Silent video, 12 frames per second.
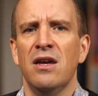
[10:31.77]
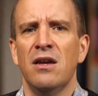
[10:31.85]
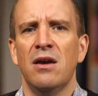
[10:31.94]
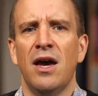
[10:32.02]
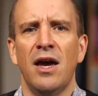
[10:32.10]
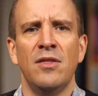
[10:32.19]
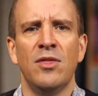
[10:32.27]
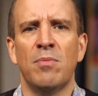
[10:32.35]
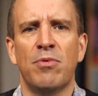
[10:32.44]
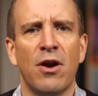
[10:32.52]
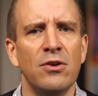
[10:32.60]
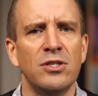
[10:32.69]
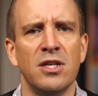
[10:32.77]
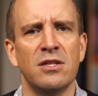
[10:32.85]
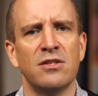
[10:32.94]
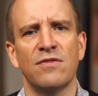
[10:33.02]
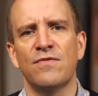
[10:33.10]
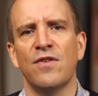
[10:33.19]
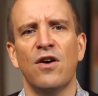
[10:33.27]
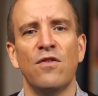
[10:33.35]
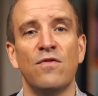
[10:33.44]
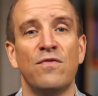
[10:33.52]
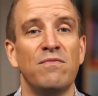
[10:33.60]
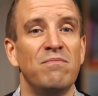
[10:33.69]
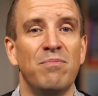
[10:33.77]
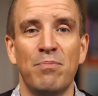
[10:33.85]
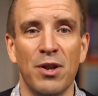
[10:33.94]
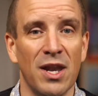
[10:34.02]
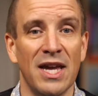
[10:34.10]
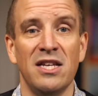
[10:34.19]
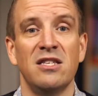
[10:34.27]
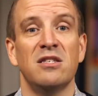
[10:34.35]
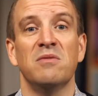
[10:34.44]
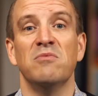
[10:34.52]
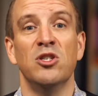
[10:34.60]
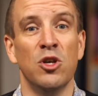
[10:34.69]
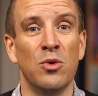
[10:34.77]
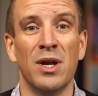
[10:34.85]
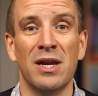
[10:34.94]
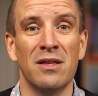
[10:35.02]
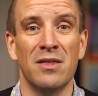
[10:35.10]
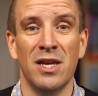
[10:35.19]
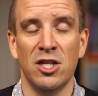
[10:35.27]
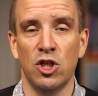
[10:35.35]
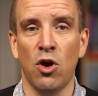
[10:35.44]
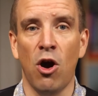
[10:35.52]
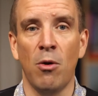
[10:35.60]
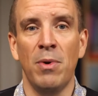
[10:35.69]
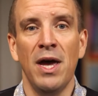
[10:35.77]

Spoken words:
in the process of police doing their job.